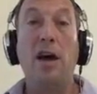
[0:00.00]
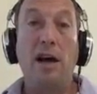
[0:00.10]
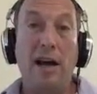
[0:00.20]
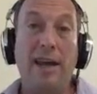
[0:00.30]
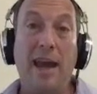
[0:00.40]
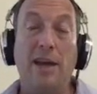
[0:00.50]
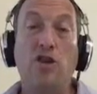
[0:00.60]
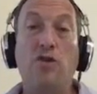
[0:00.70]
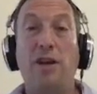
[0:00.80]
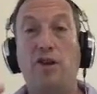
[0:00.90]
again, you
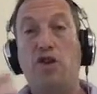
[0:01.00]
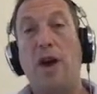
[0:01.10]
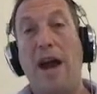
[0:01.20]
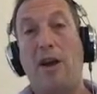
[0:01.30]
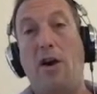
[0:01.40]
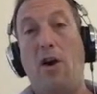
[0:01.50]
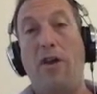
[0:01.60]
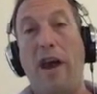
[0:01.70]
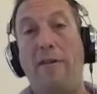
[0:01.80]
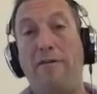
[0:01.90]
can track all
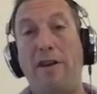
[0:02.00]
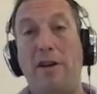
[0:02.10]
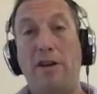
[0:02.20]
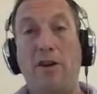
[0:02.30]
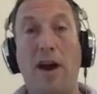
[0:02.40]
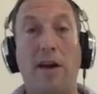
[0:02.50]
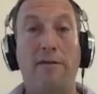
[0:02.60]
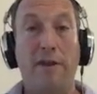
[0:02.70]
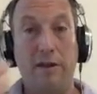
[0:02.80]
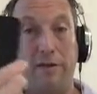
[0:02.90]
that via
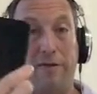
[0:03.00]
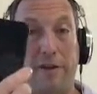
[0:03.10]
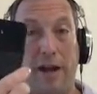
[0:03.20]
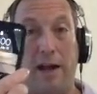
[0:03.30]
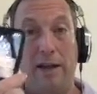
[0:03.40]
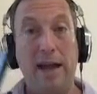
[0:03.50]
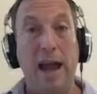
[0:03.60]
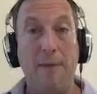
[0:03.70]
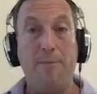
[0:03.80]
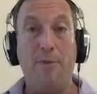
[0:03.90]
on the
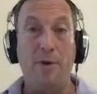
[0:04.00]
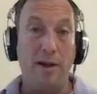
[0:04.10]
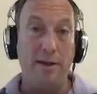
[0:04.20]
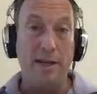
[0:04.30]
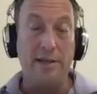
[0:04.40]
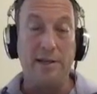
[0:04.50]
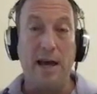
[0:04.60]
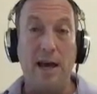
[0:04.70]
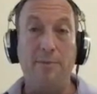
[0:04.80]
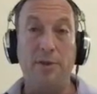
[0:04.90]
app or on the
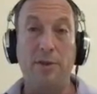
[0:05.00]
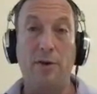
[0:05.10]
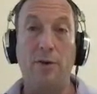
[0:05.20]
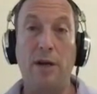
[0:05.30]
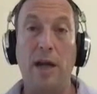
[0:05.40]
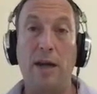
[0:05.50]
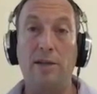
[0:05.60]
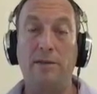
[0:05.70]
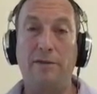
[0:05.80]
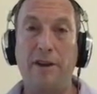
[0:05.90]
desktop. So again, it's
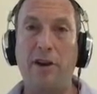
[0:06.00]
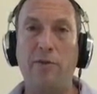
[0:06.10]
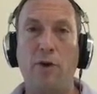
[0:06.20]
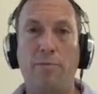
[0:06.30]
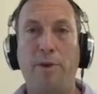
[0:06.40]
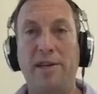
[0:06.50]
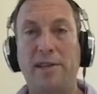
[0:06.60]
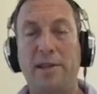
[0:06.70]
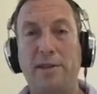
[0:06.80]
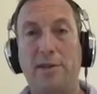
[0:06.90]
a very robust
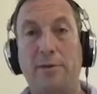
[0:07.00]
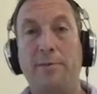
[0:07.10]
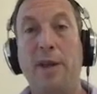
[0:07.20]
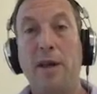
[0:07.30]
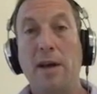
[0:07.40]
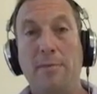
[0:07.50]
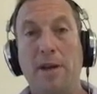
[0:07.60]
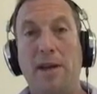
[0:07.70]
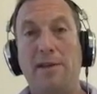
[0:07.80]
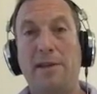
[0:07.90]
system
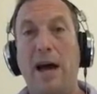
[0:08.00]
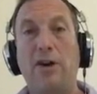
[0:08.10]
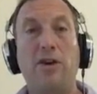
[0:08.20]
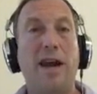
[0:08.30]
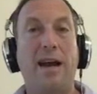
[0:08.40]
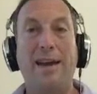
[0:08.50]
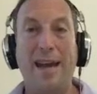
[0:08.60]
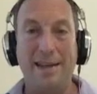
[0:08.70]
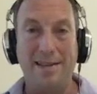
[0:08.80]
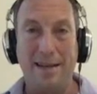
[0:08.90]
because now you're not
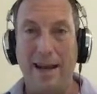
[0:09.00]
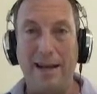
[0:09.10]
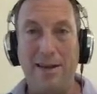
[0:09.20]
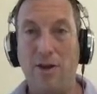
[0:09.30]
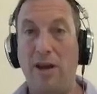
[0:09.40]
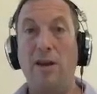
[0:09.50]
guessing anything.